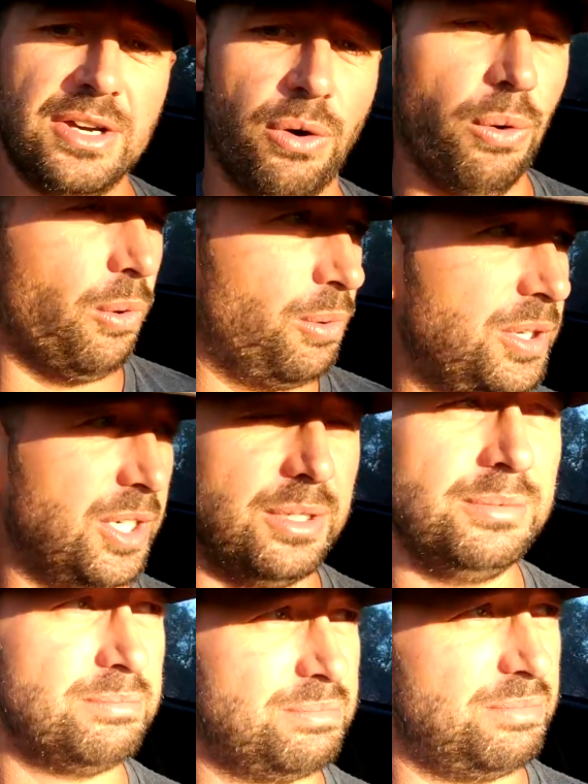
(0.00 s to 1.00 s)
or
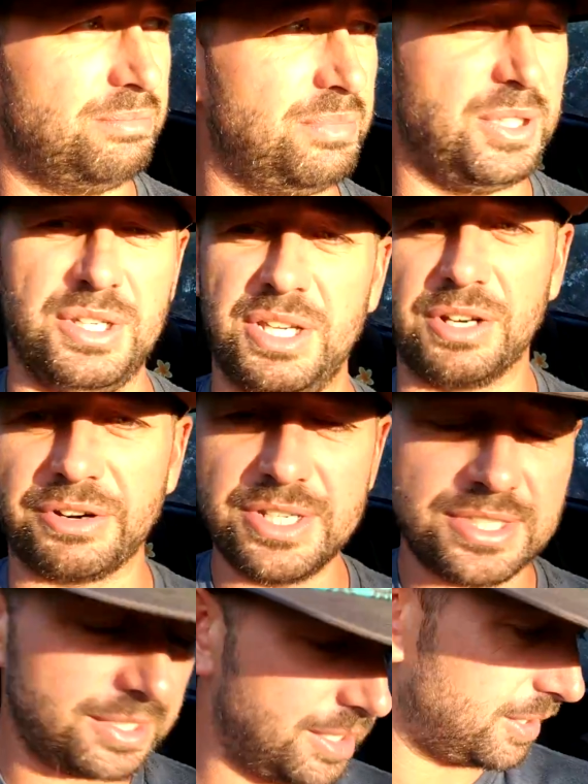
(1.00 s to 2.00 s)

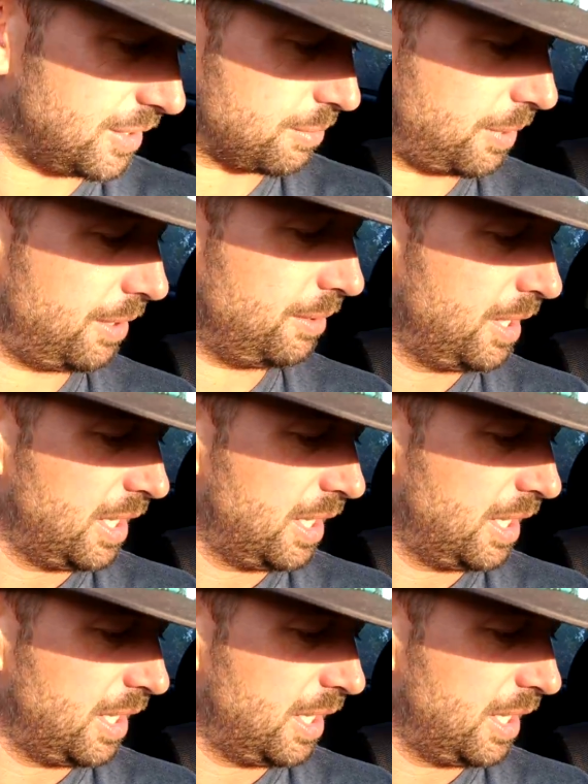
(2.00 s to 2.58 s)
increasing it as well.